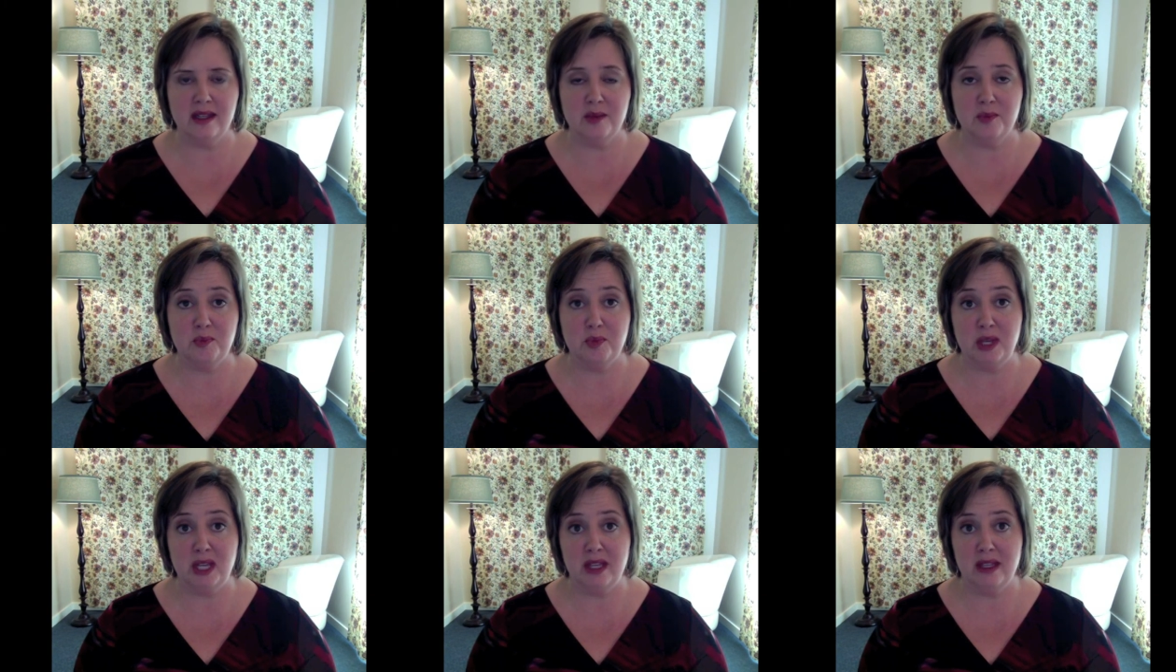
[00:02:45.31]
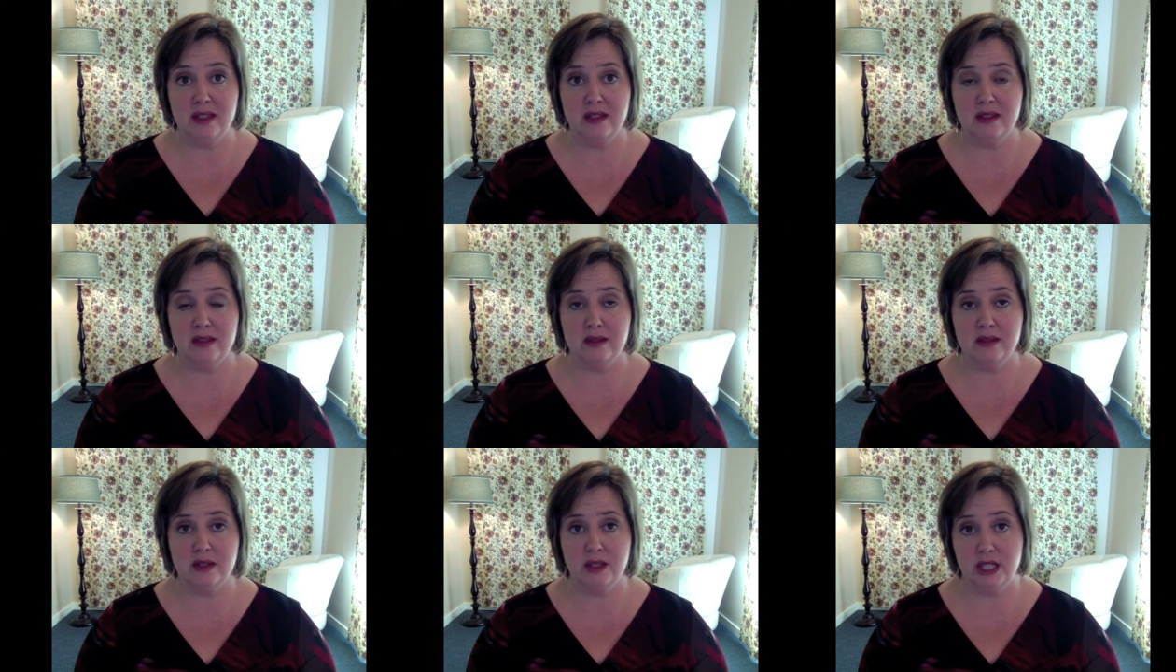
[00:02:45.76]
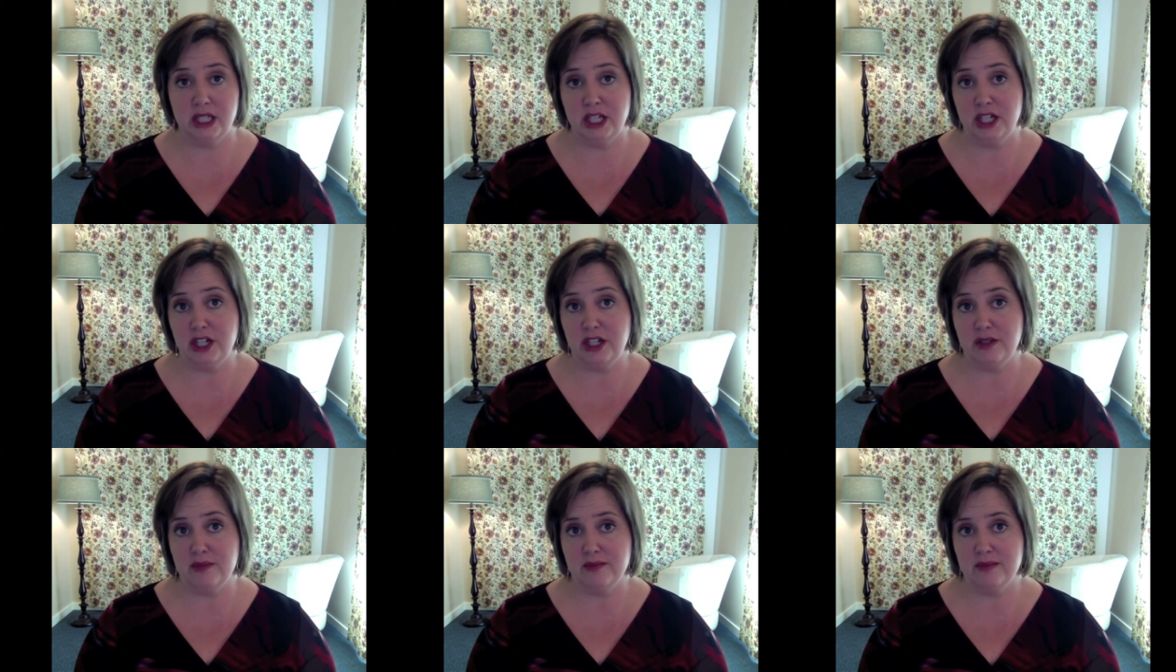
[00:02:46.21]
being
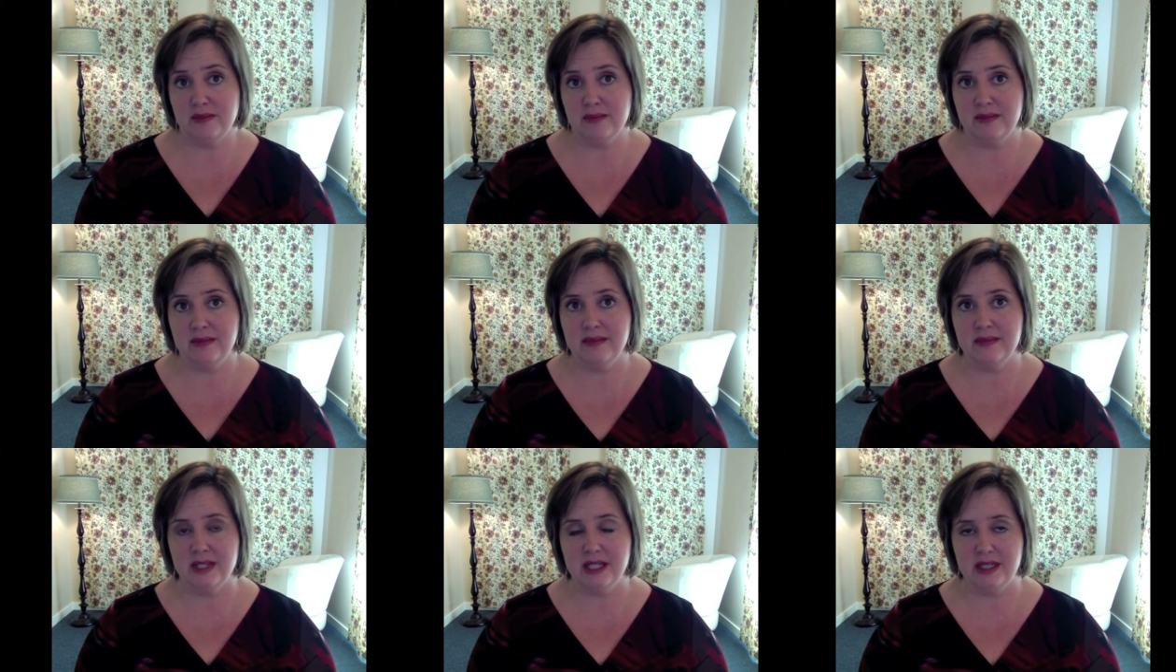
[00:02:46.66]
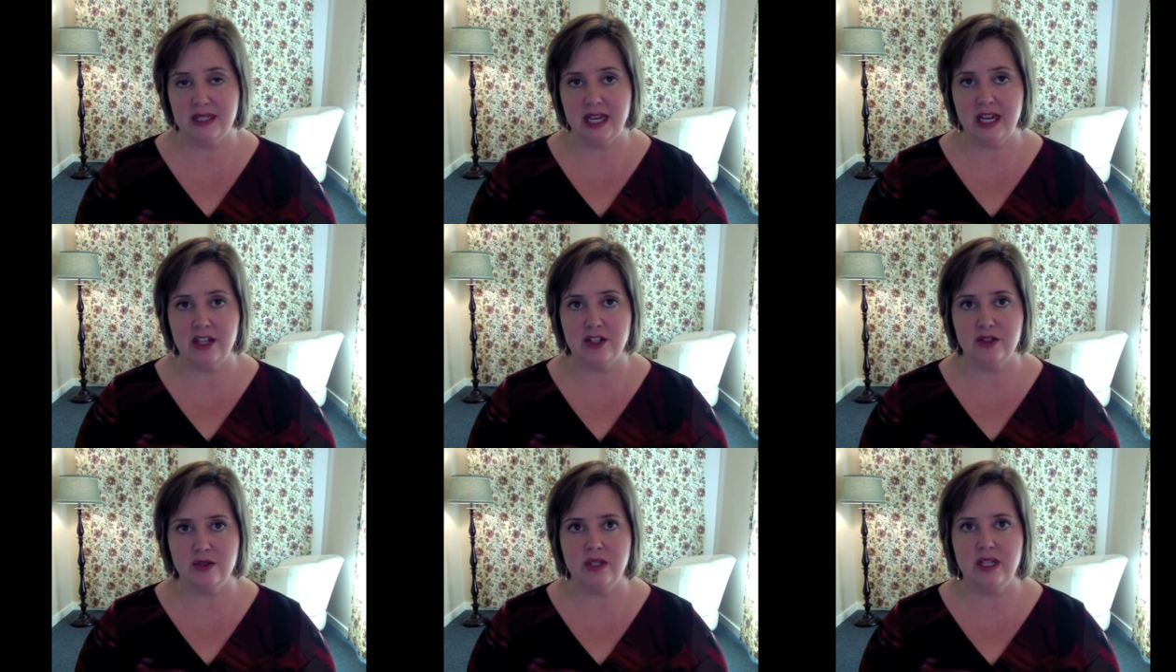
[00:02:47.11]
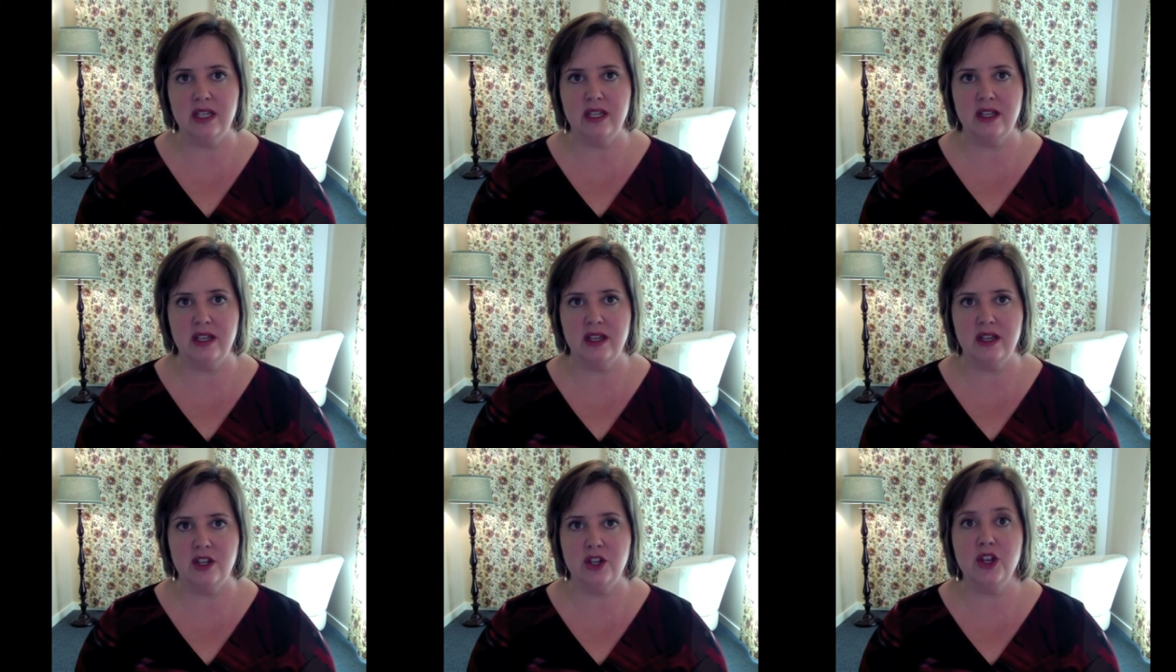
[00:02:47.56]
clear. It's actually
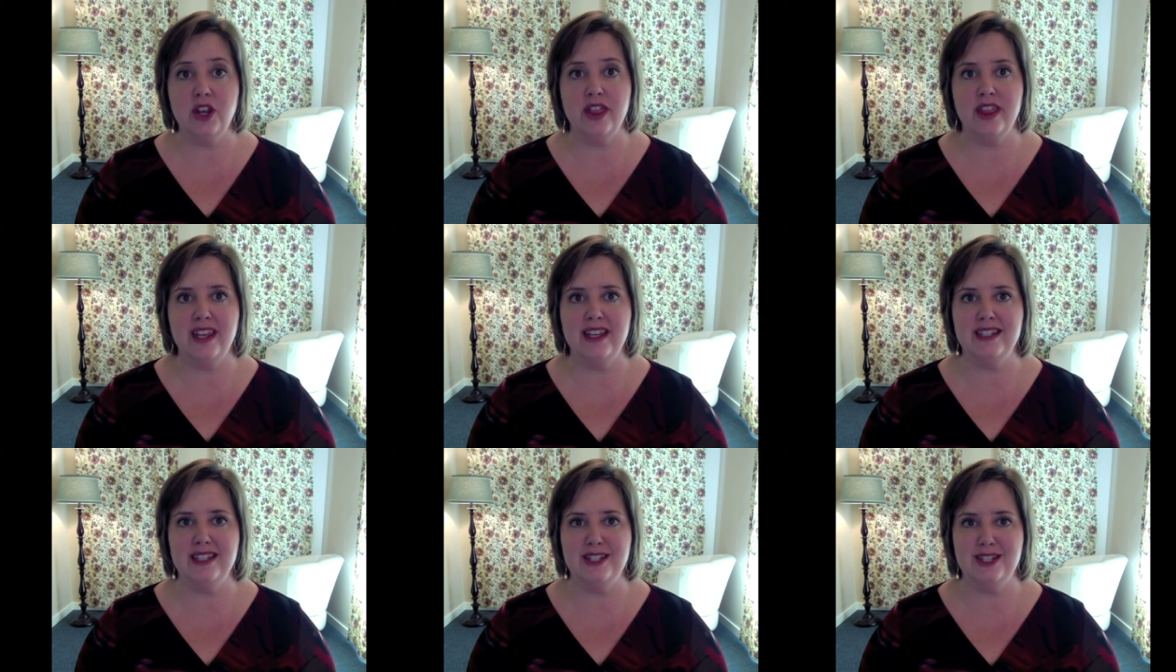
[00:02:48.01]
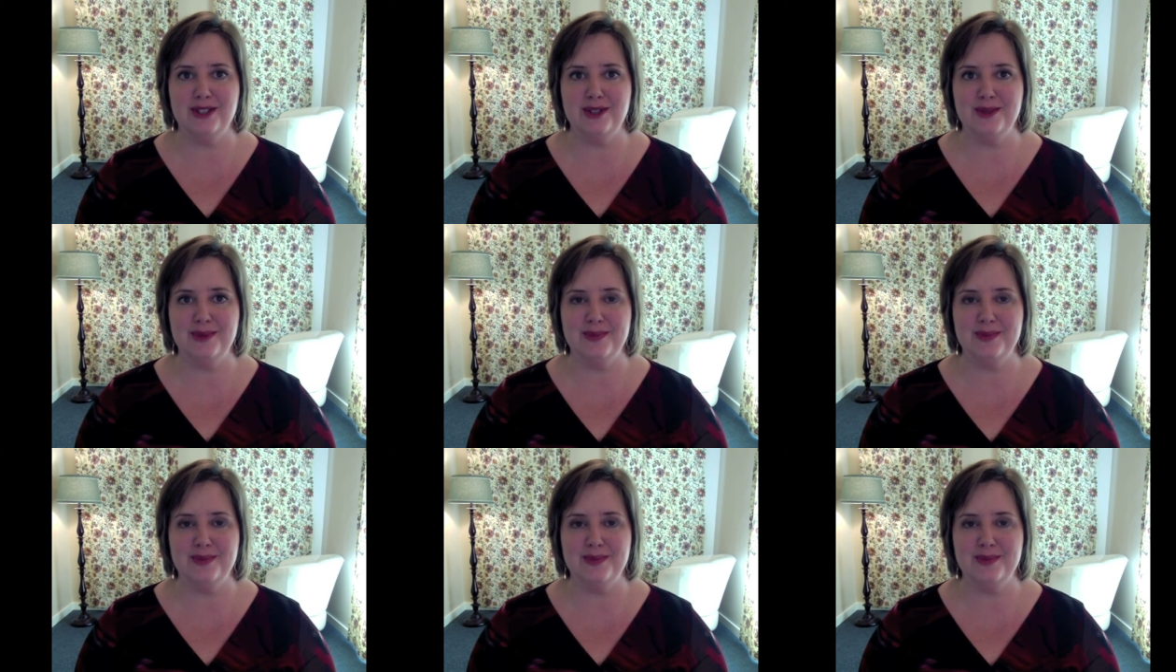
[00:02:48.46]
a good thing to do.